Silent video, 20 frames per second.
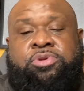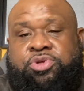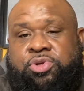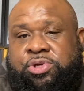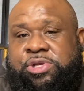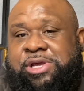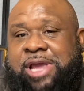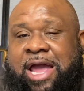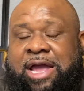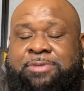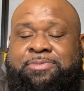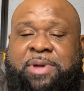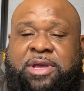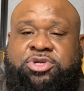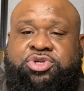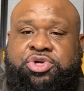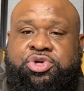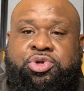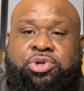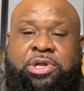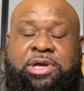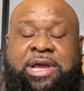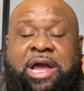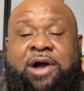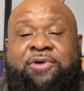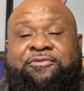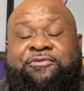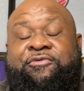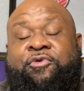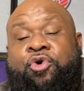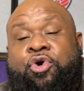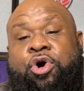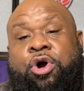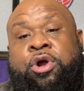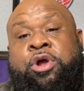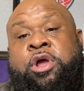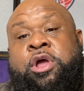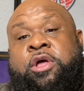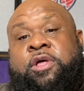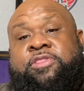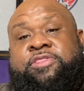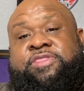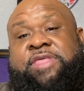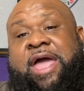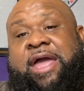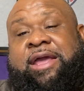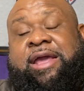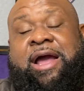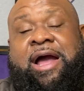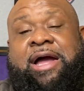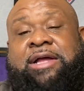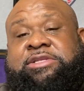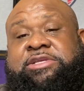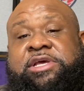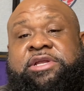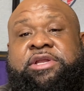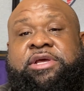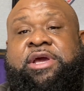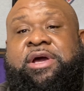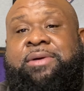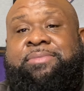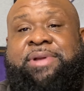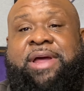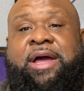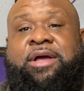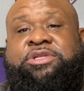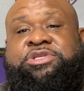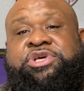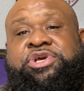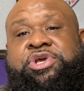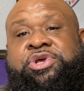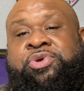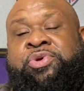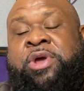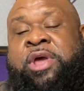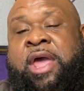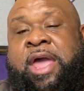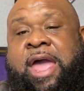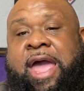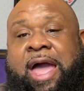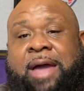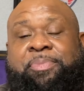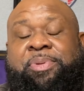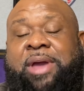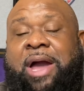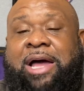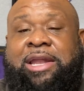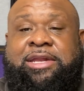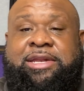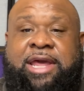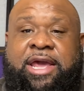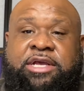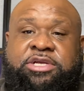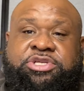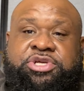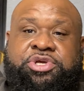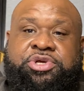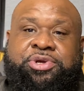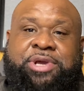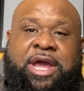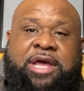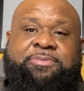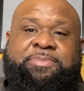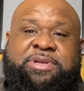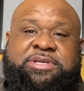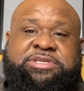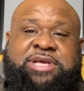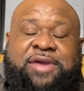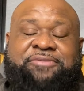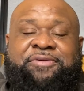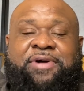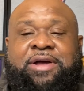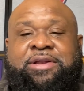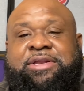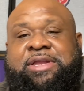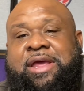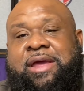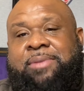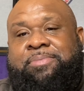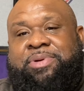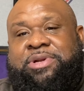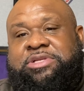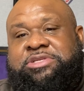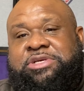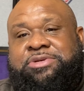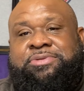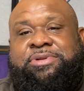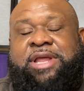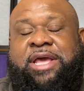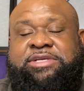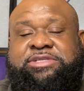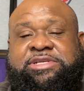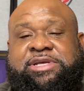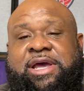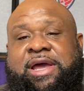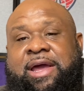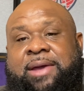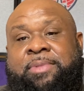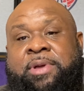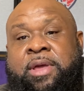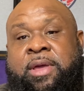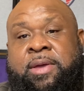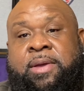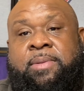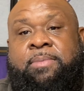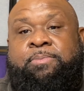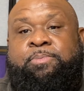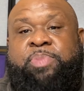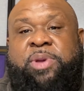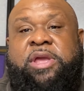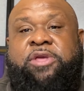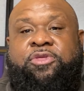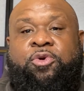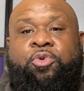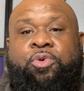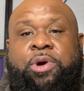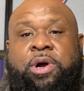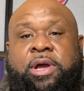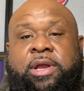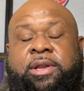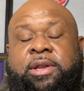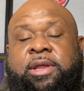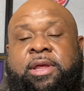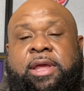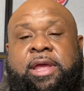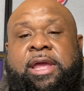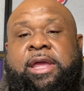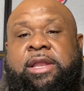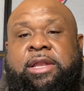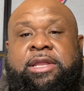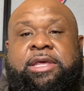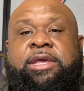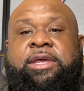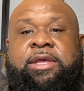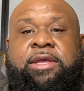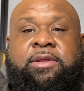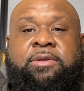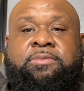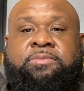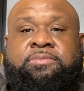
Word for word: So you guys make sure you look out for that content to come down to you. Happy holidays to you. You guys be safe out there. But until next time, be the one in lead.